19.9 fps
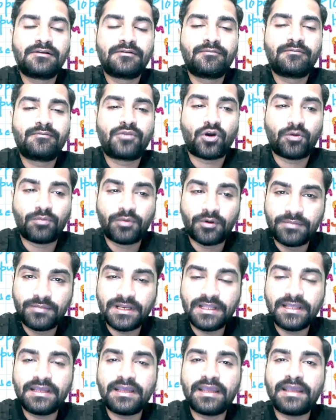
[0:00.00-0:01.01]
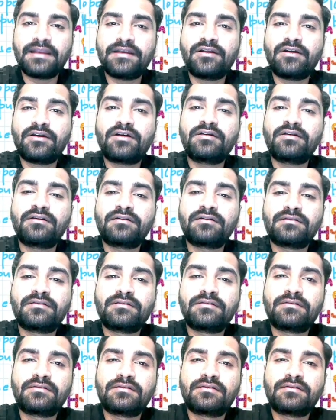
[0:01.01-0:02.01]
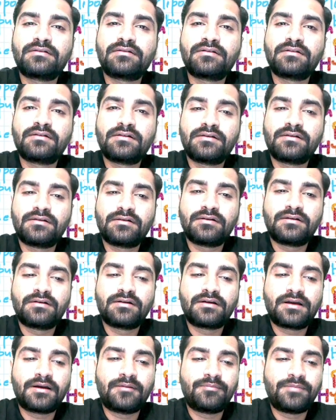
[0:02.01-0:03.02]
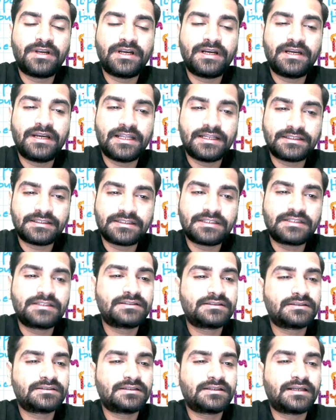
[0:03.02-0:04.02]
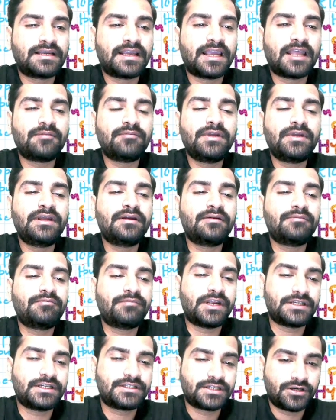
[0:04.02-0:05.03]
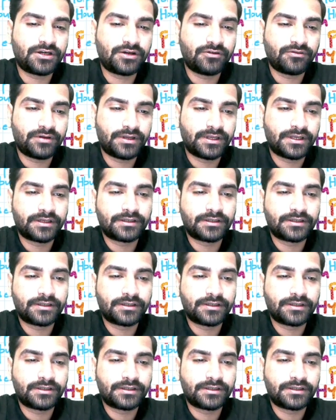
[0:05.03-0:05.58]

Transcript: probably in your complete dentures, can be mentioned over here.